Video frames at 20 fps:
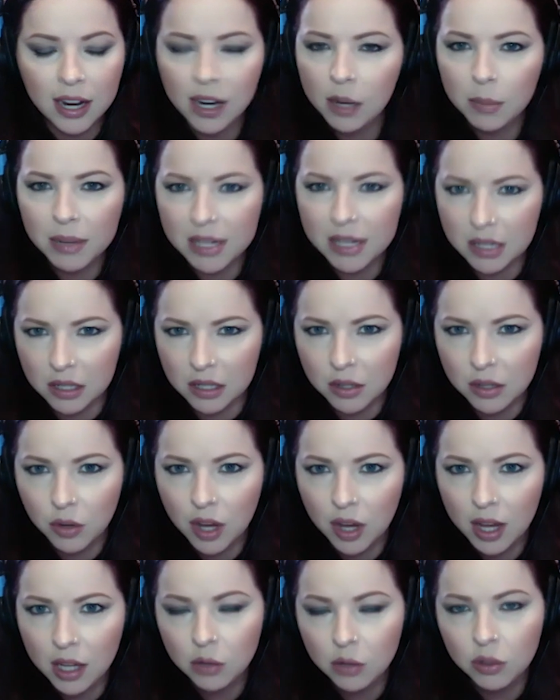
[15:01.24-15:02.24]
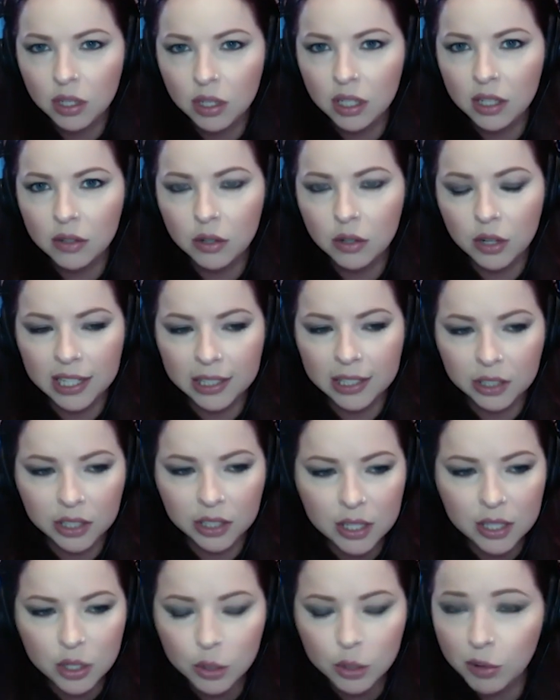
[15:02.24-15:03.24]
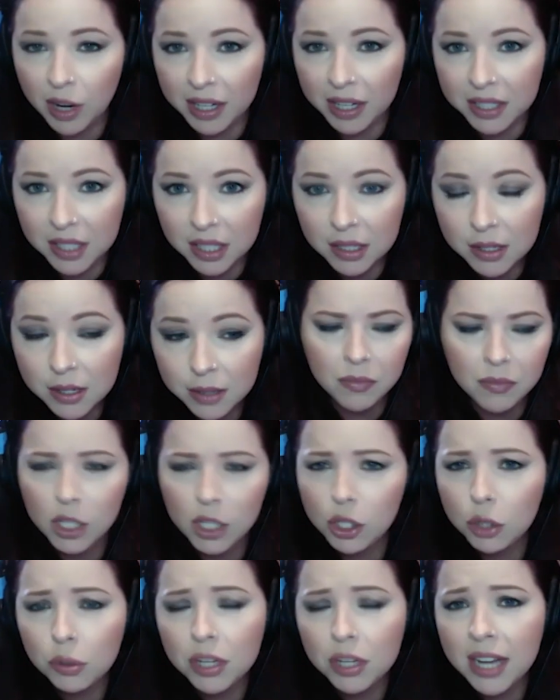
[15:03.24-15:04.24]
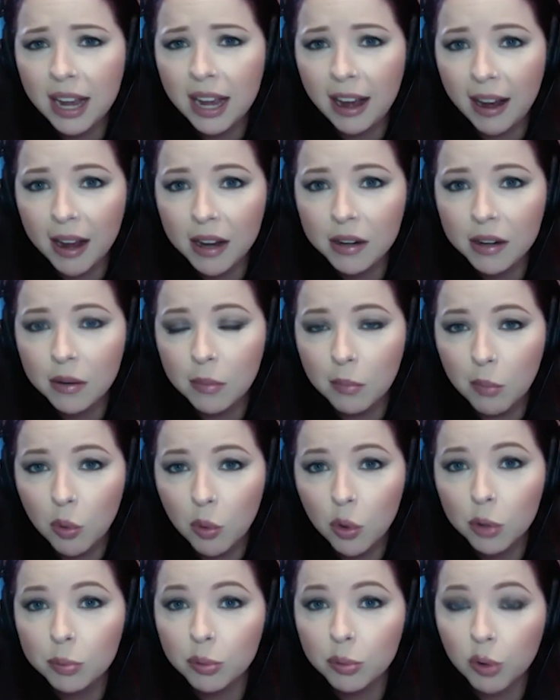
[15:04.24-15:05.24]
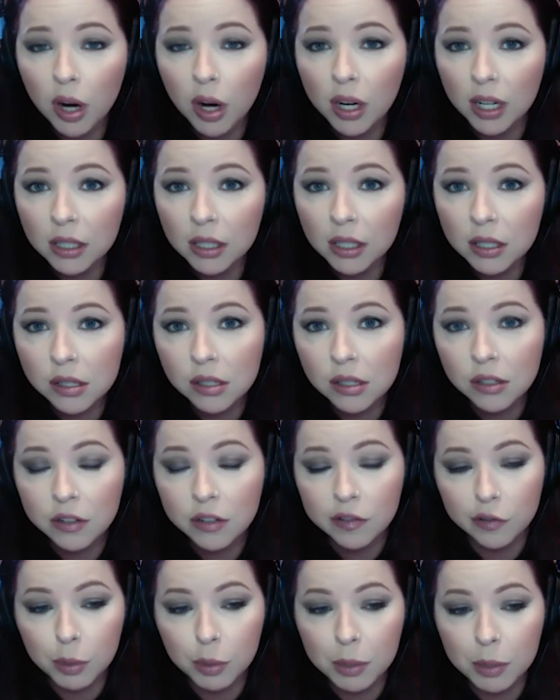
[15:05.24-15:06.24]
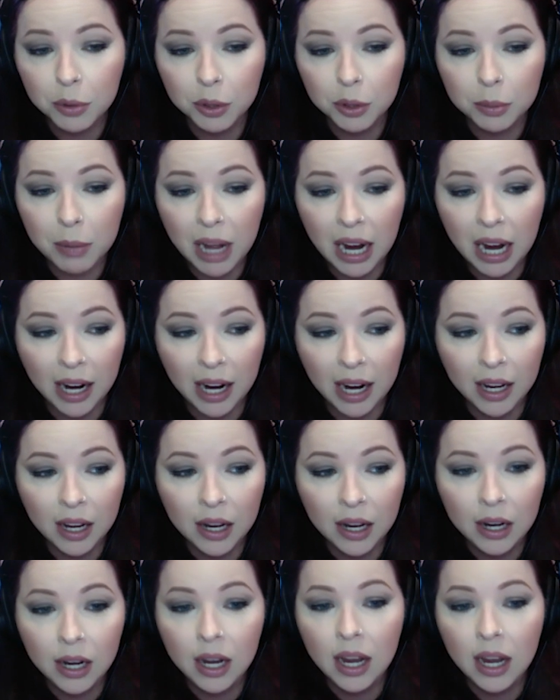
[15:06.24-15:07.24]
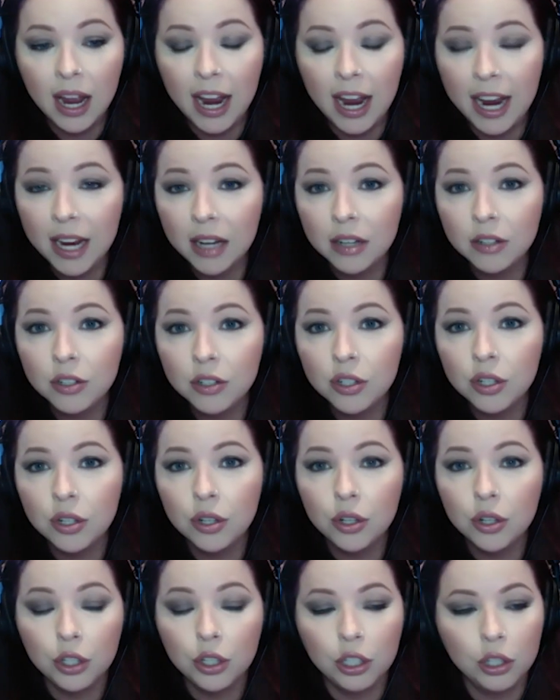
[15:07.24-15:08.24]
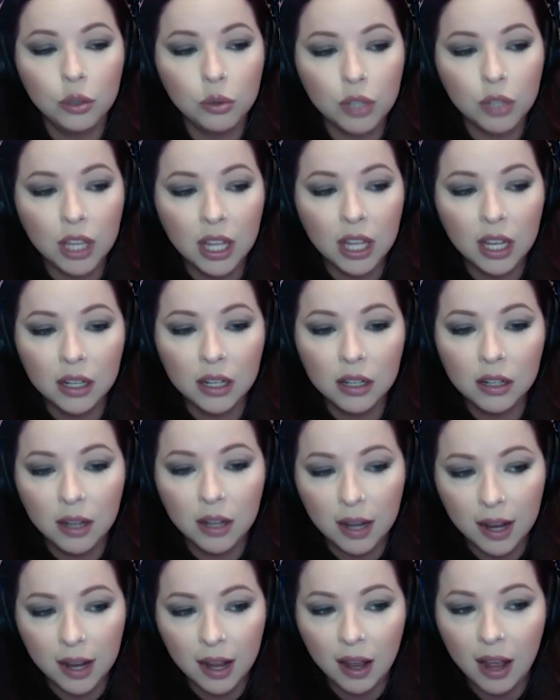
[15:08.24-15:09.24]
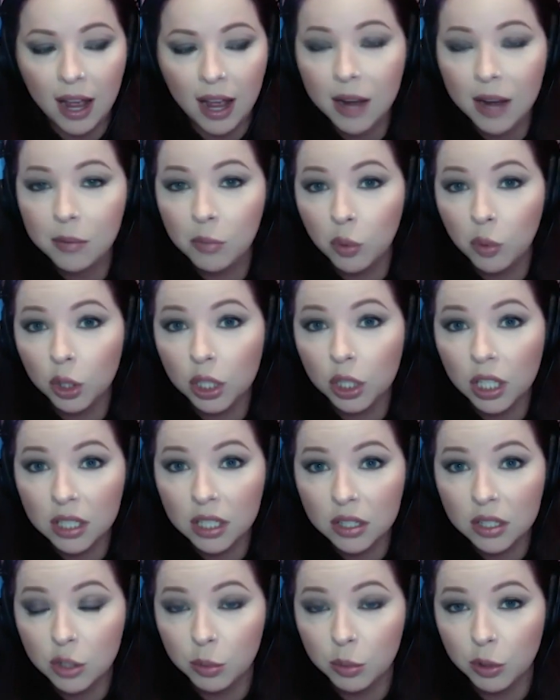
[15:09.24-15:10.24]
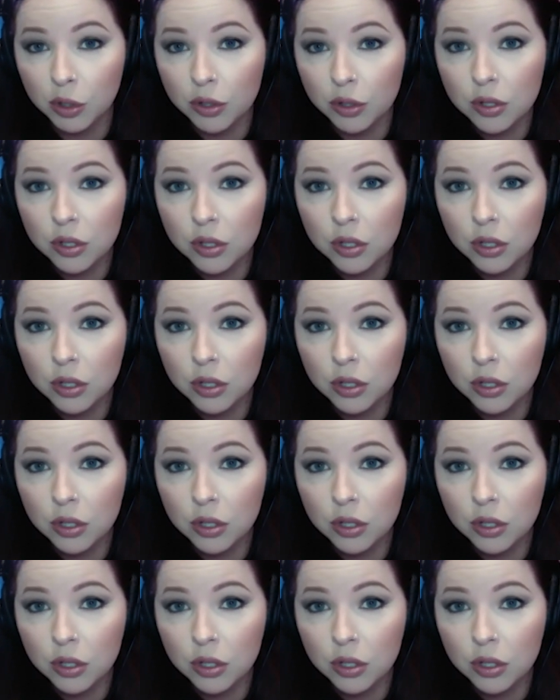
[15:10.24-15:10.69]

business, okay? You can either increase your prices, you can add more products for people to buy, and you can add more customers.